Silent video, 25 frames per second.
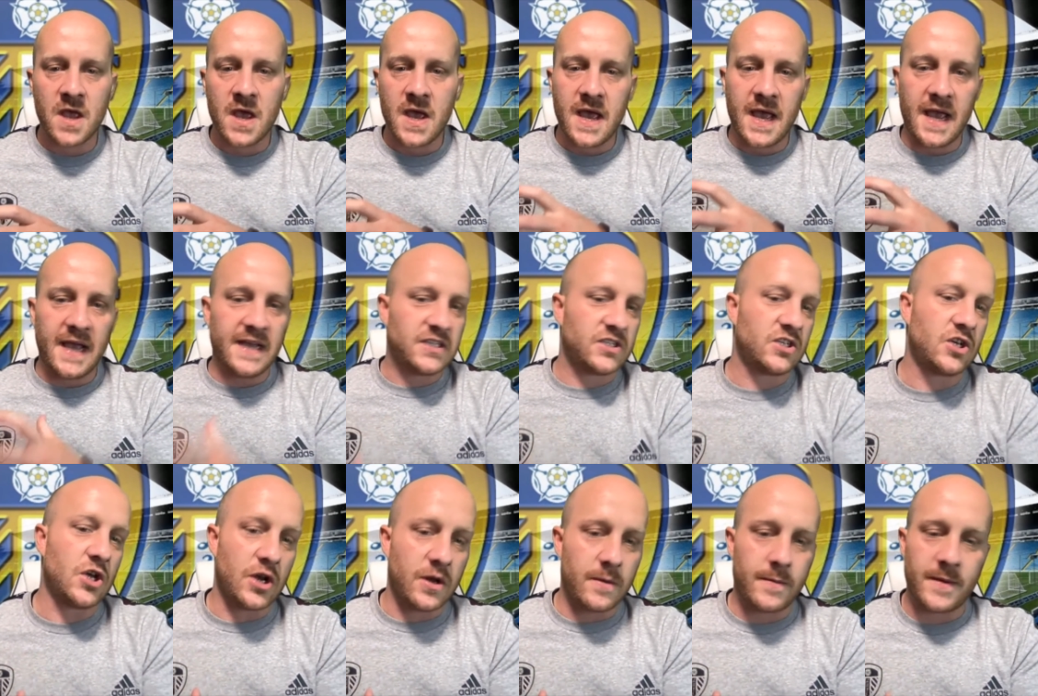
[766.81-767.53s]
It's
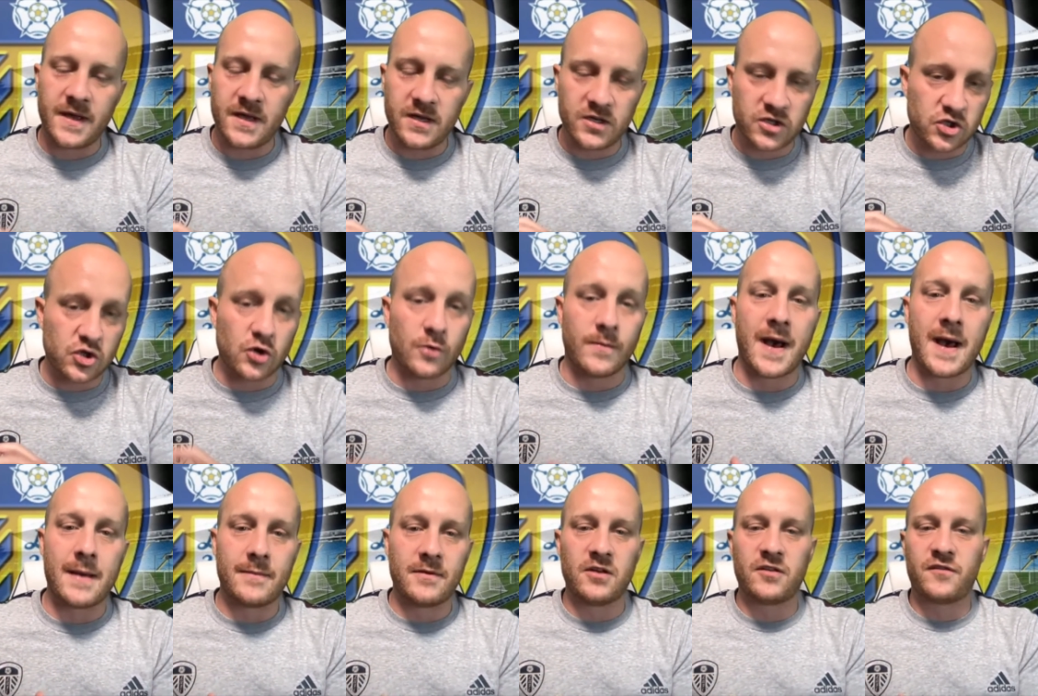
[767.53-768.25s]
going to be some
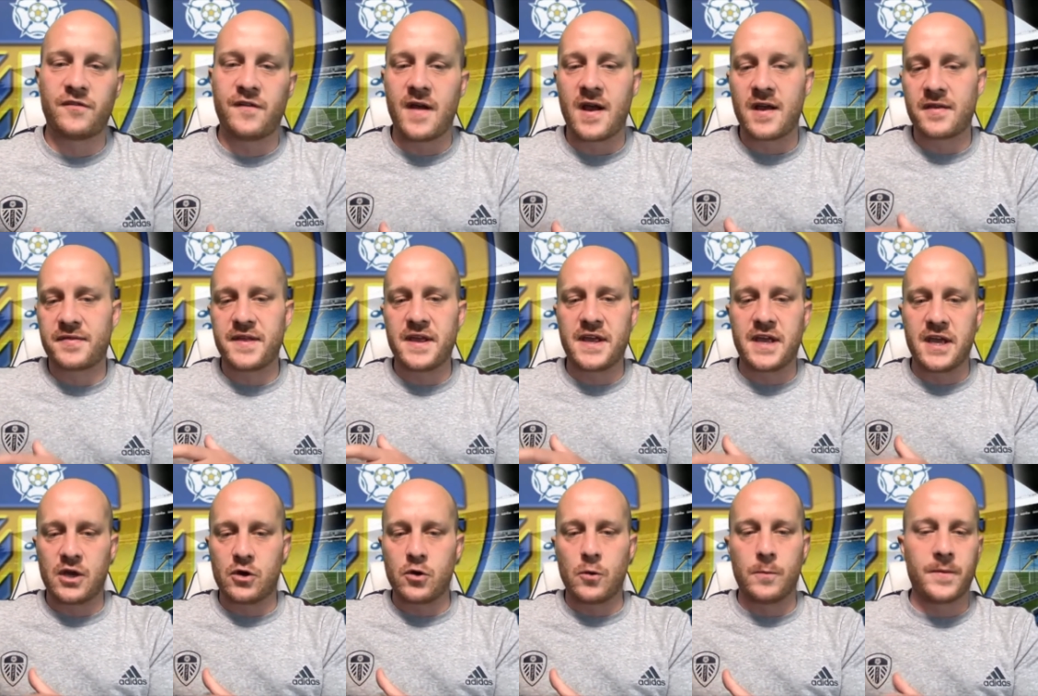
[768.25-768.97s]
atmosphere. I think
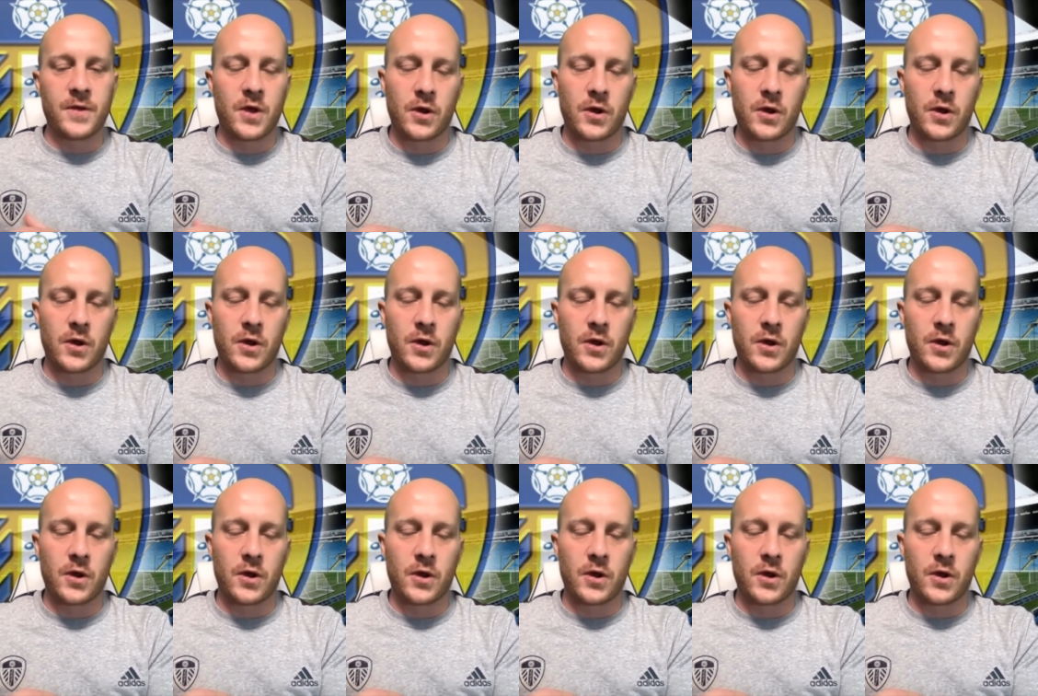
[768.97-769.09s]
it could be